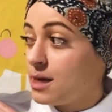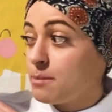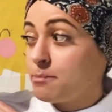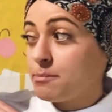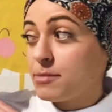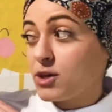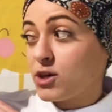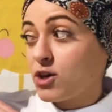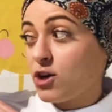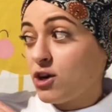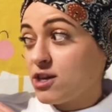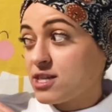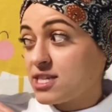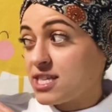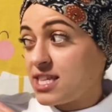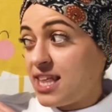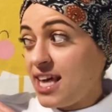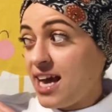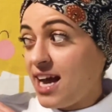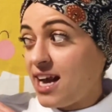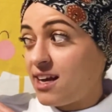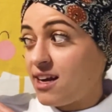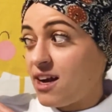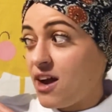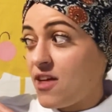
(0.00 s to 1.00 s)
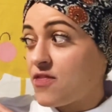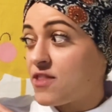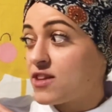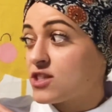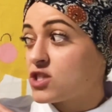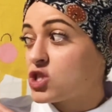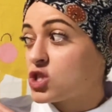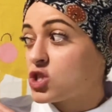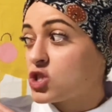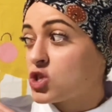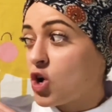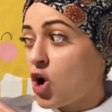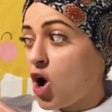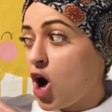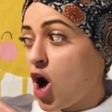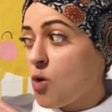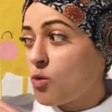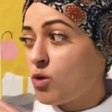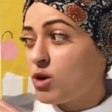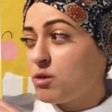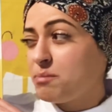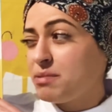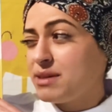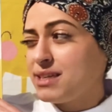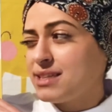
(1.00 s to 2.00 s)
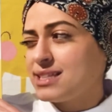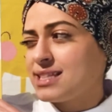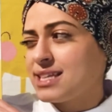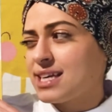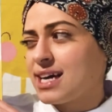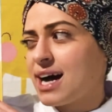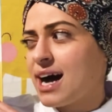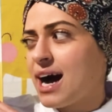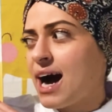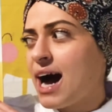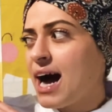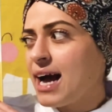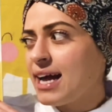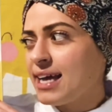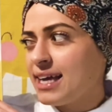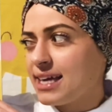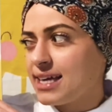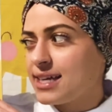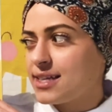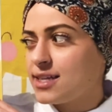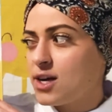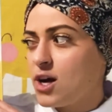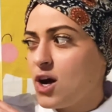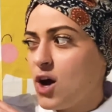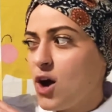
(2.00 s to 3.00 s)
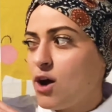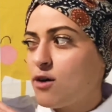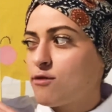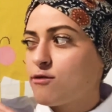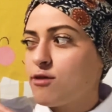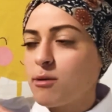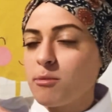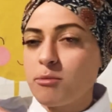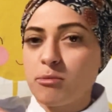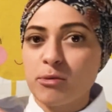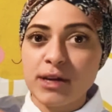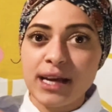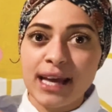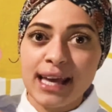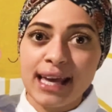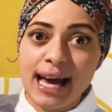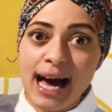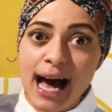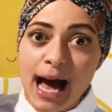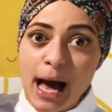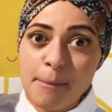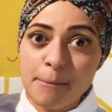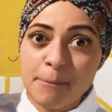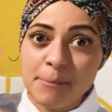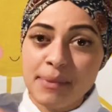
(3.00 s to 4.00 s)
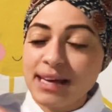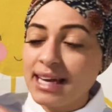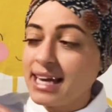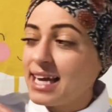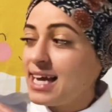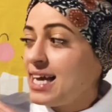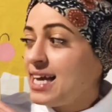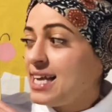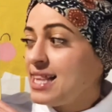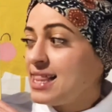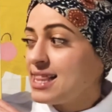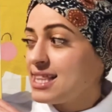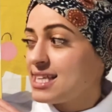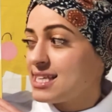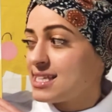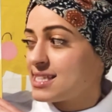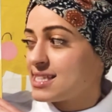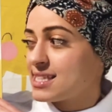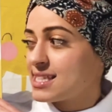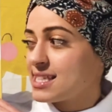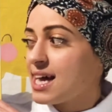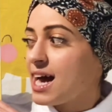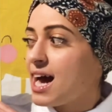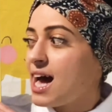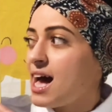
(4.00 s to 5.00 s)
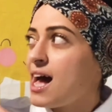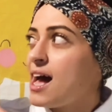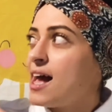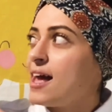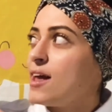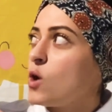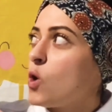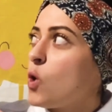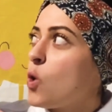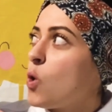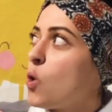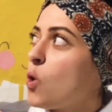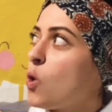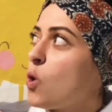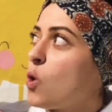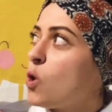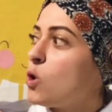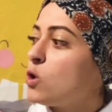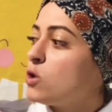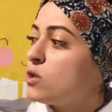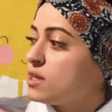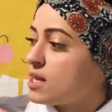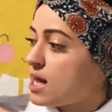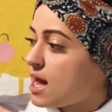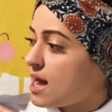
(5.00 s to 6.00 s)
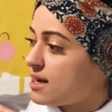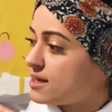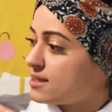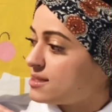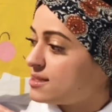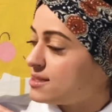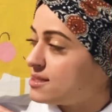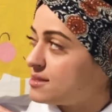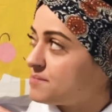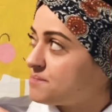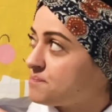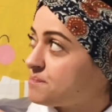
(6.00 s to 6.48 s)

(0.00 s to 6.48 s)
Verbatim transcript: because then the star would be tired from being up in the sky all night.